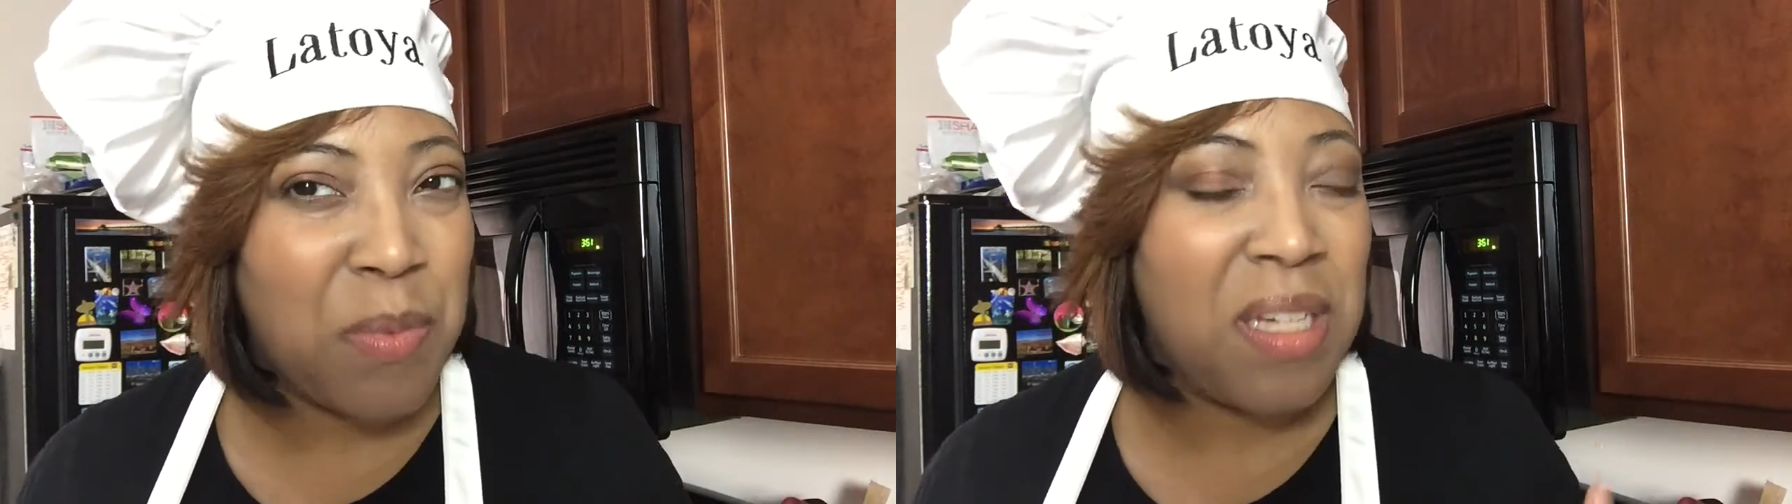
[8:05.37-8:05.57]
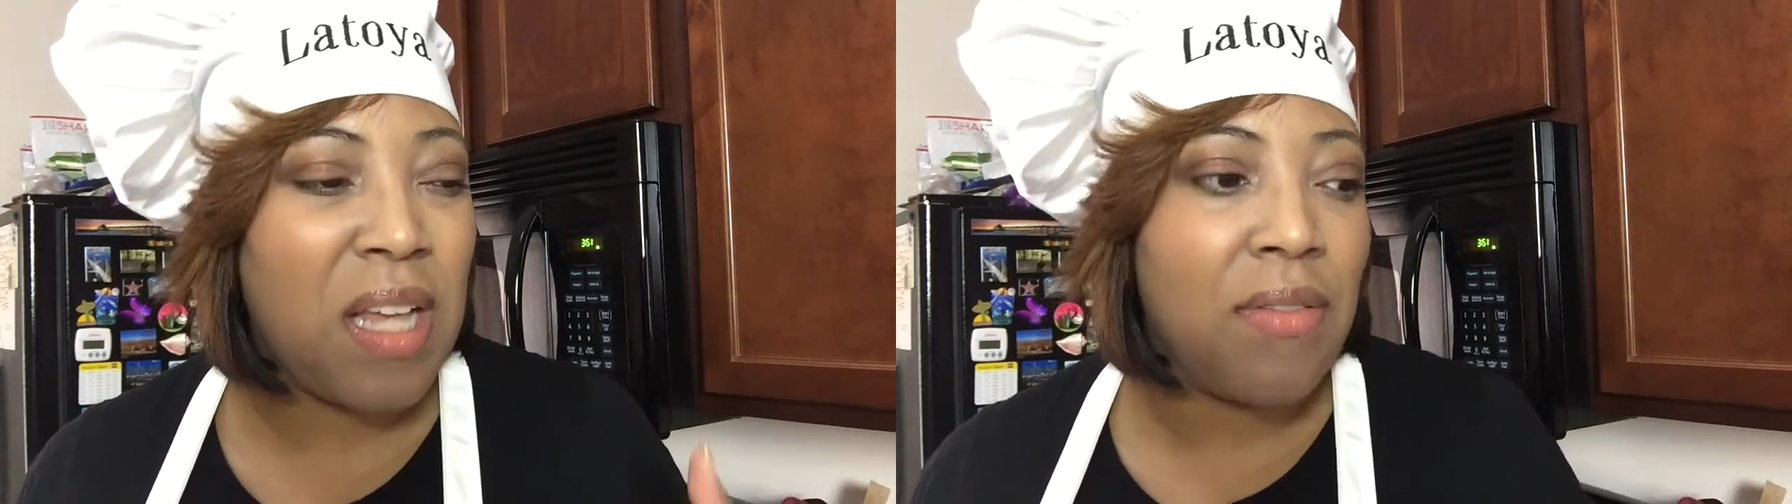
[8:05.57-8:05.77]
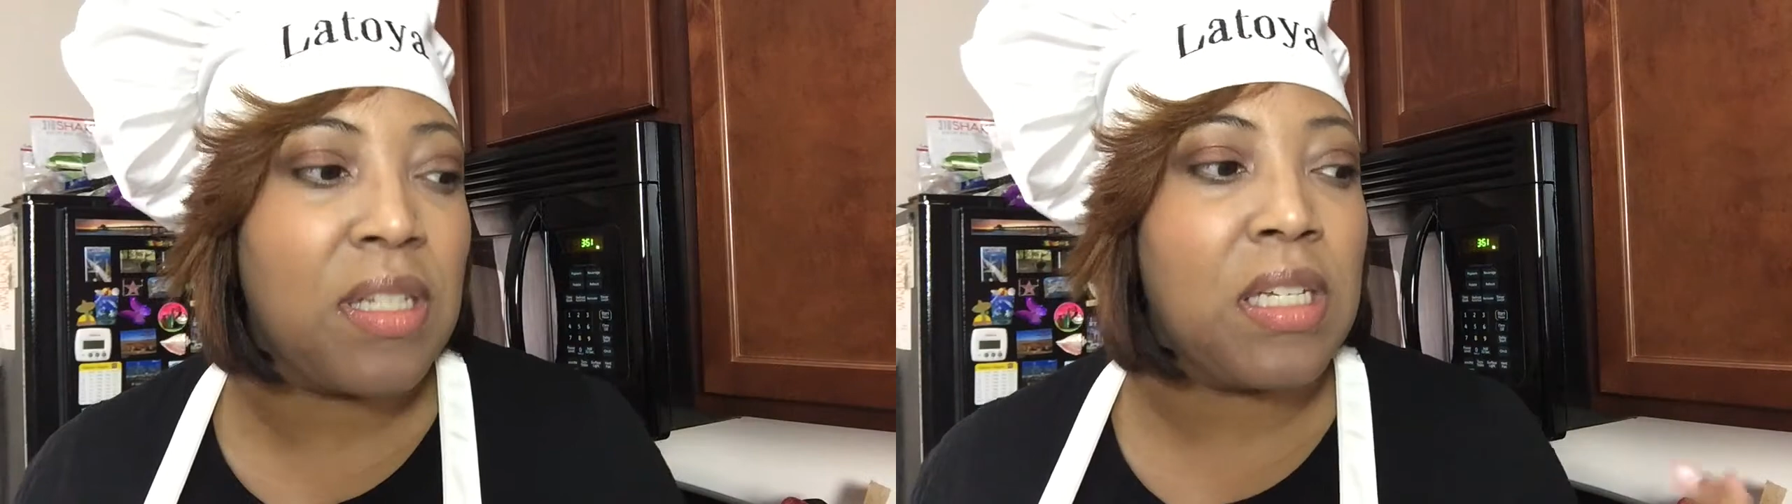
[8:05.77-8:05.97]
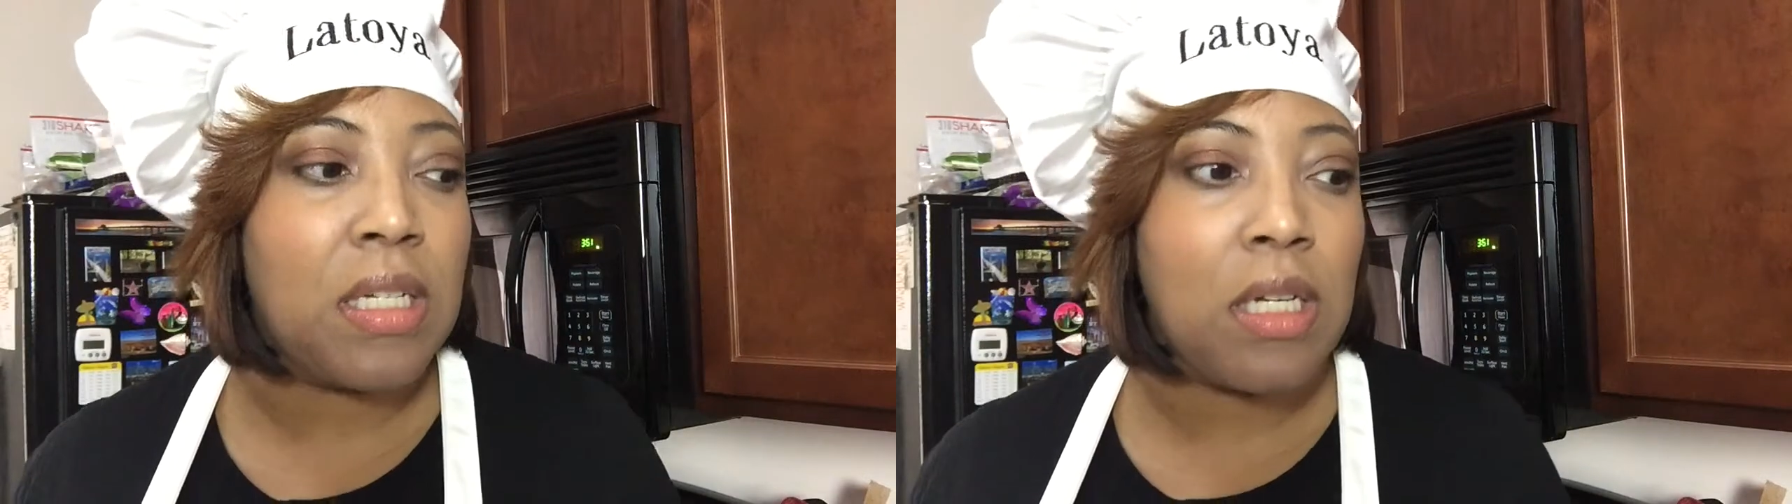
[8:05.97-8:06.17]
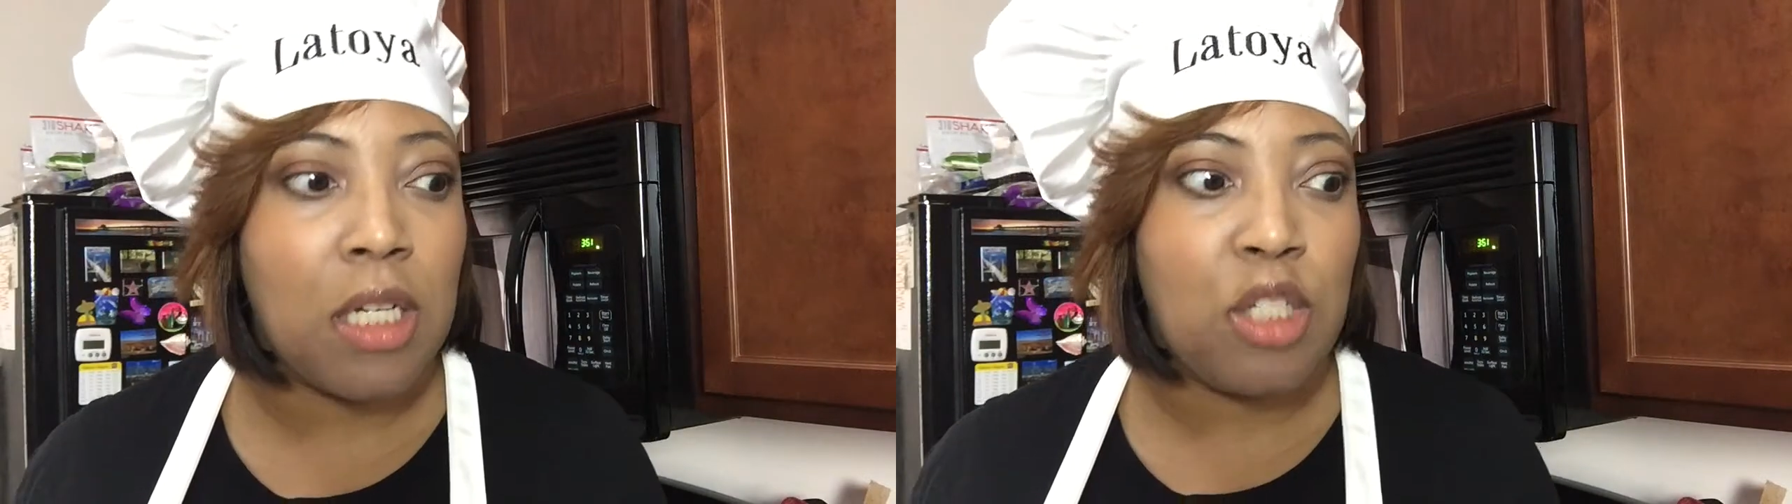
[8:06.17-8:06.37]
because obviously
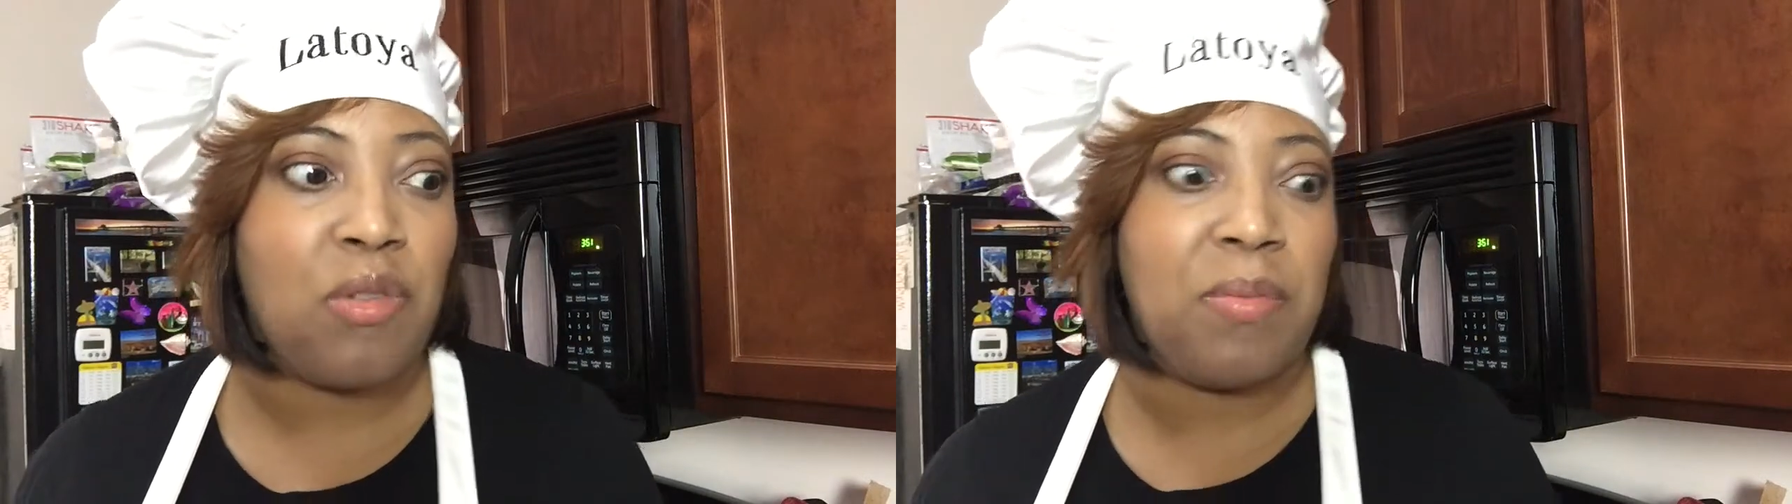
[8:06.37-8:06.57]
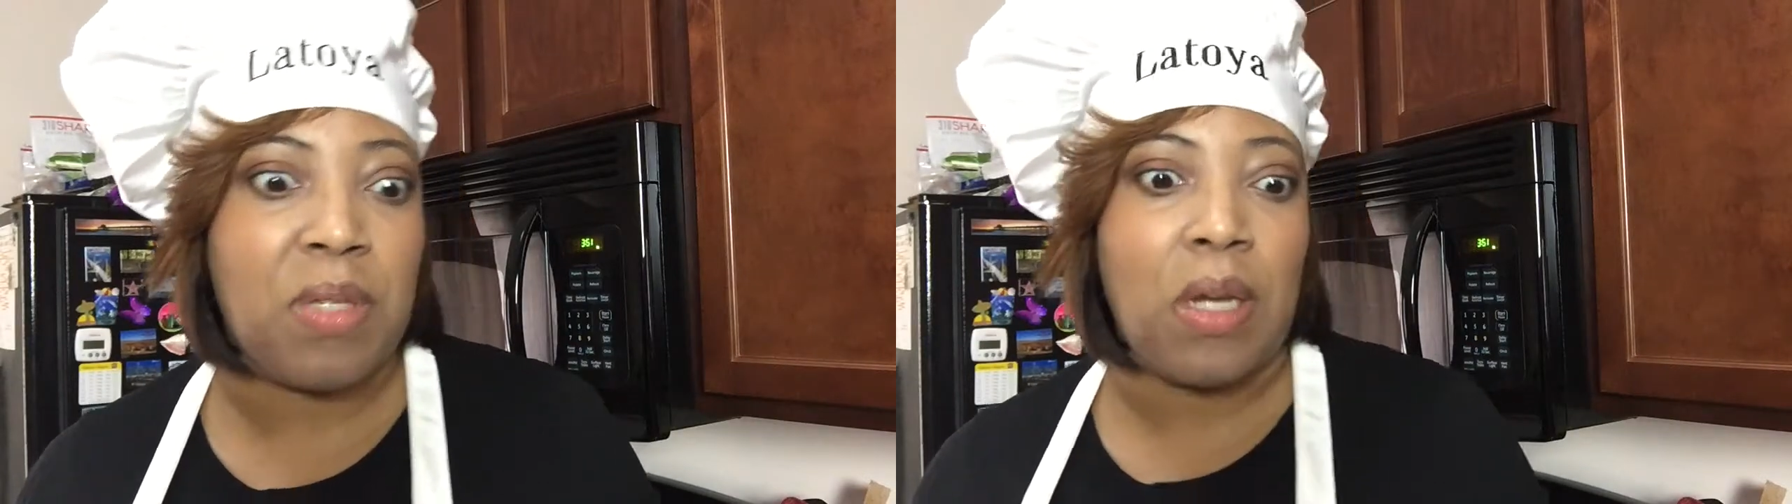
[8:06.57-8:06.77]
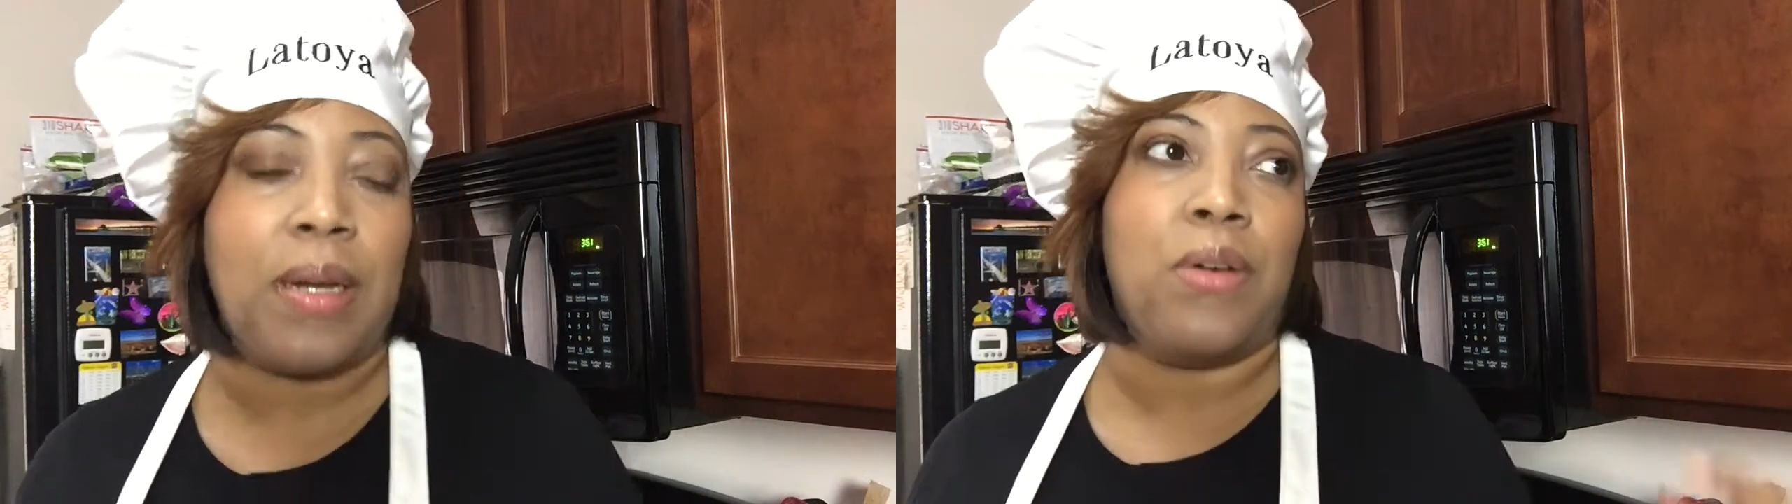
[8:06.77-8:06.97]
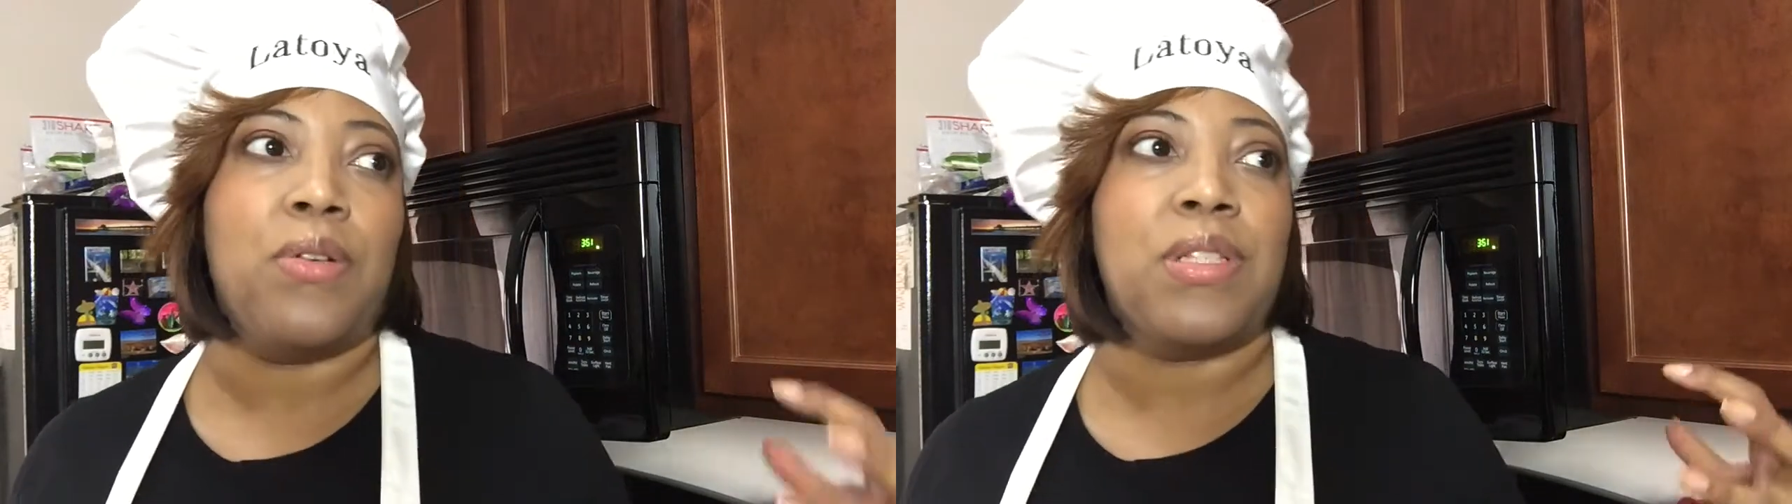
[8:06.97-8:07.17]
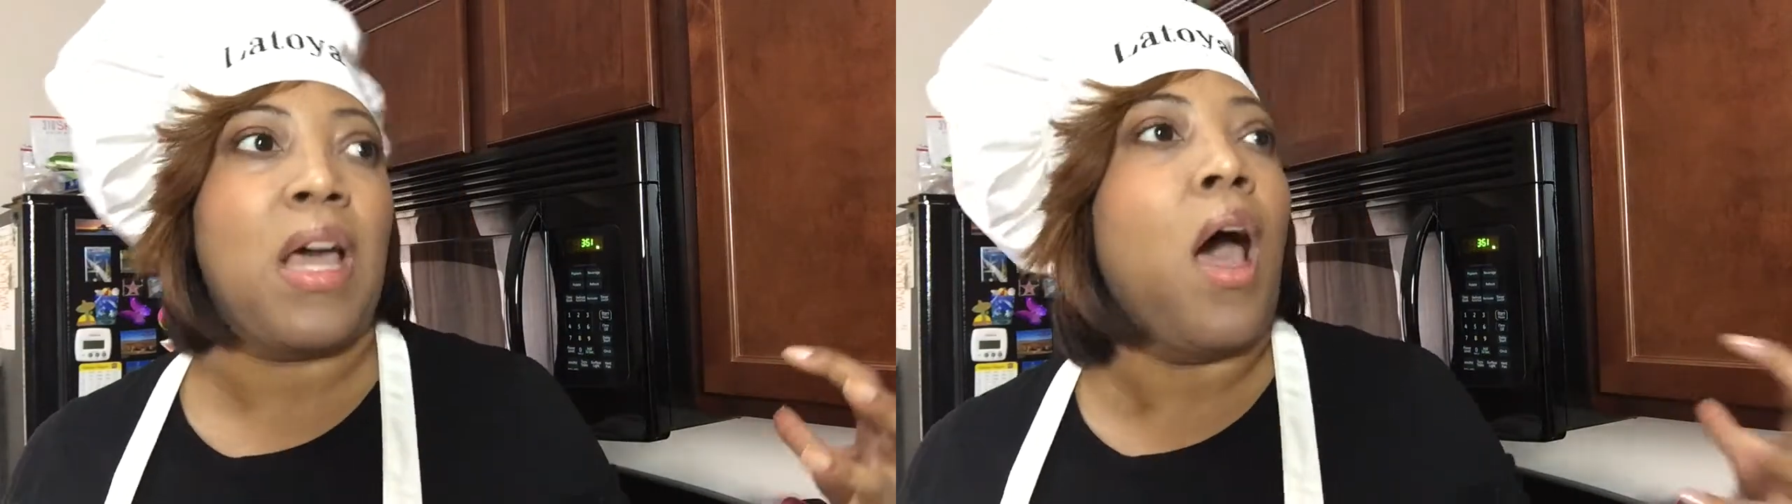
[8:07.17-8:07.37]
cooking sweet
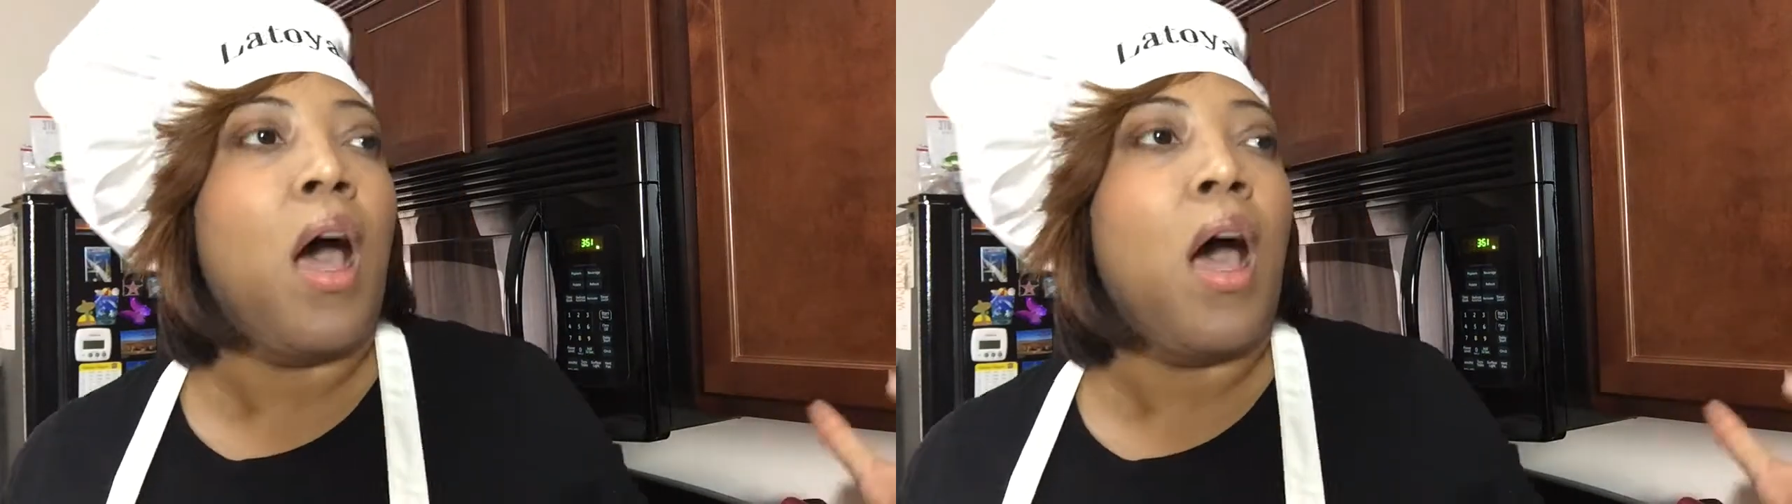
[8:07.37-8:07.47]
potatoes